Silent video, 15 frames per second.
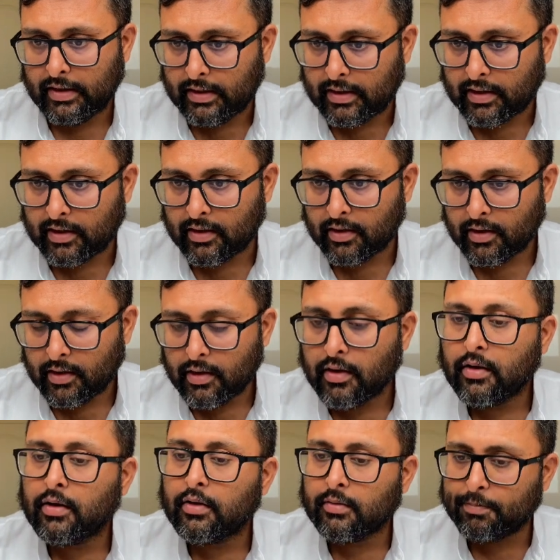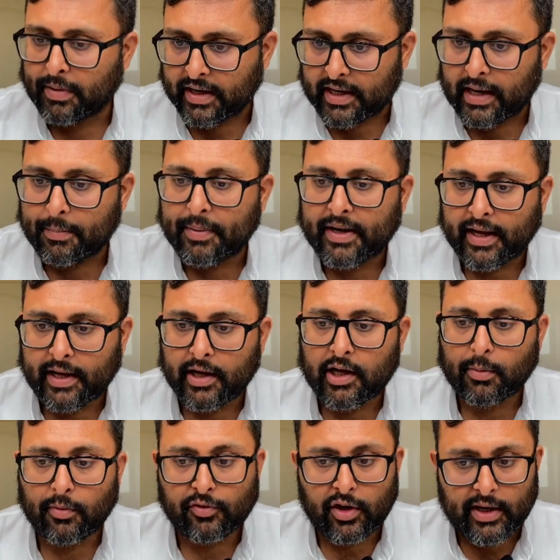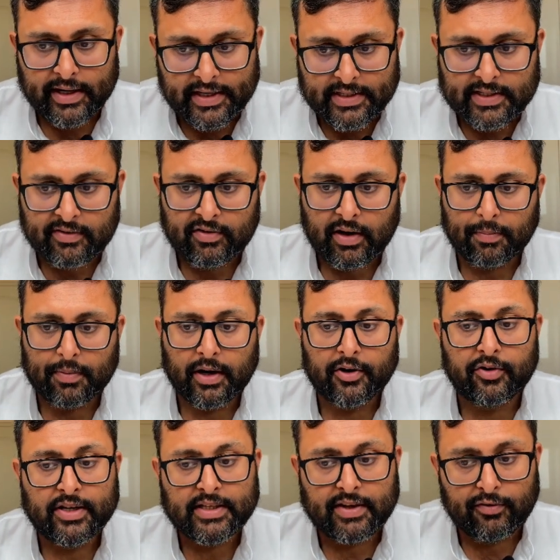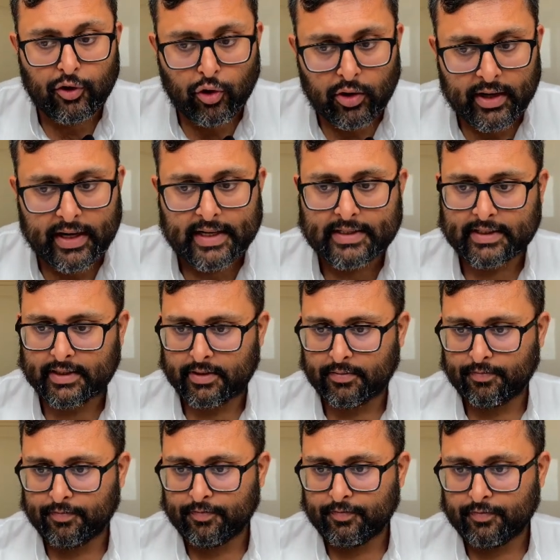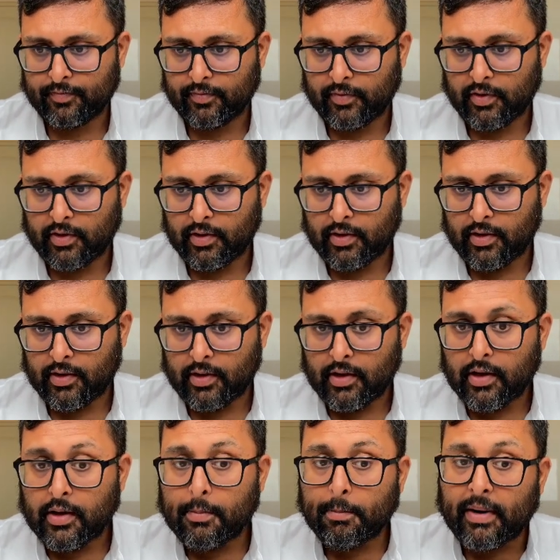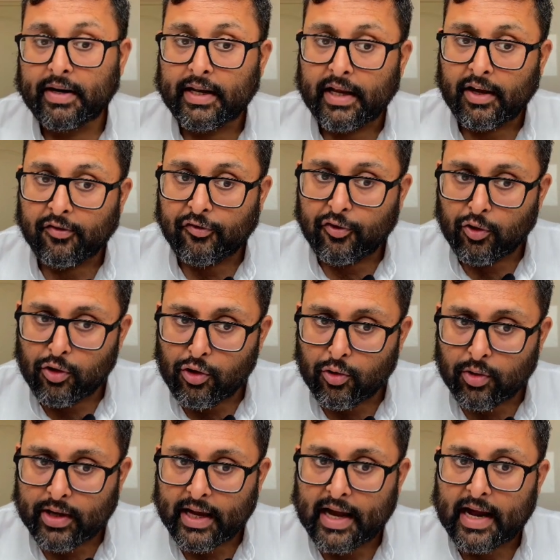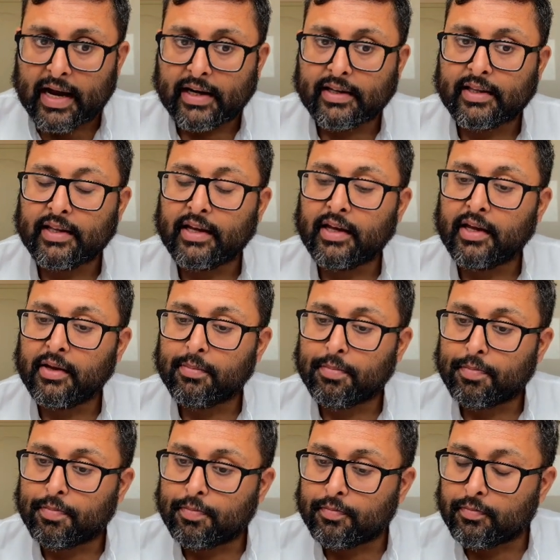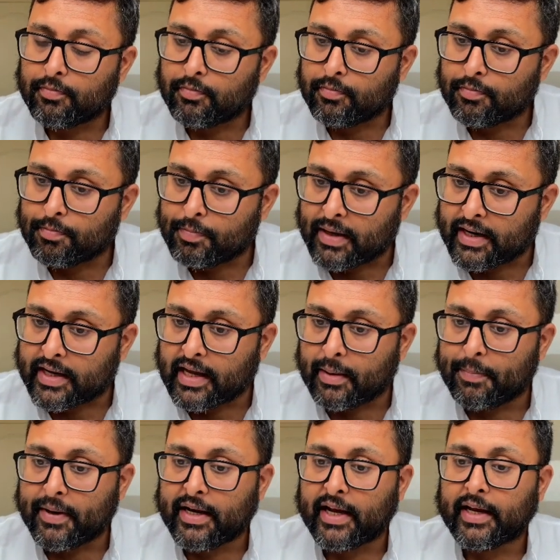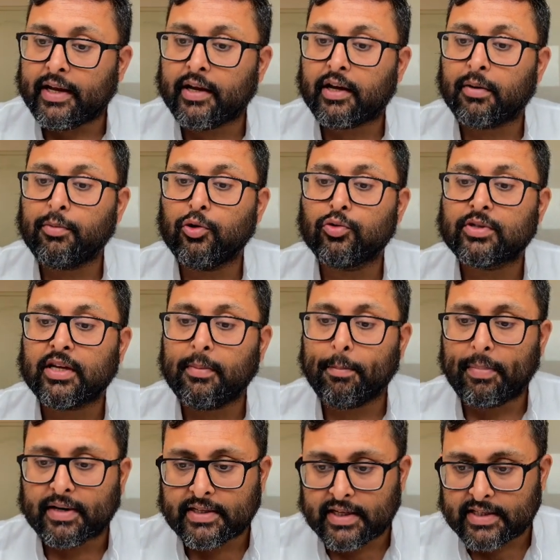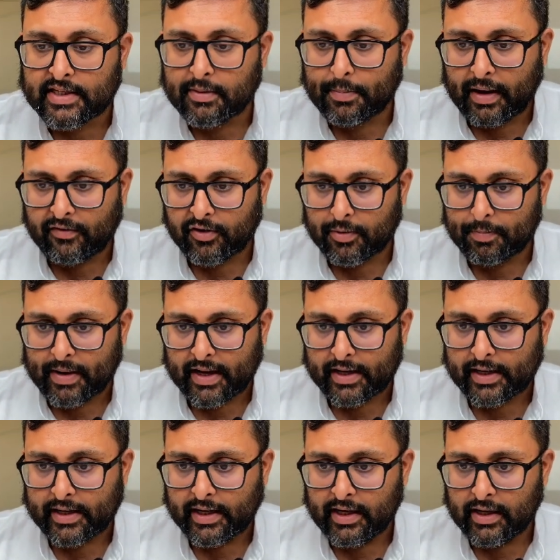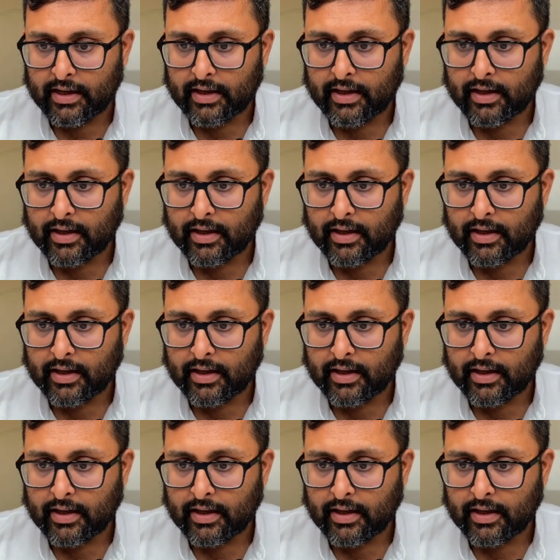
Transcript: Per capita income of the least developed countries, they will look lesser. But if you look at the per capita income using purchasing power parity,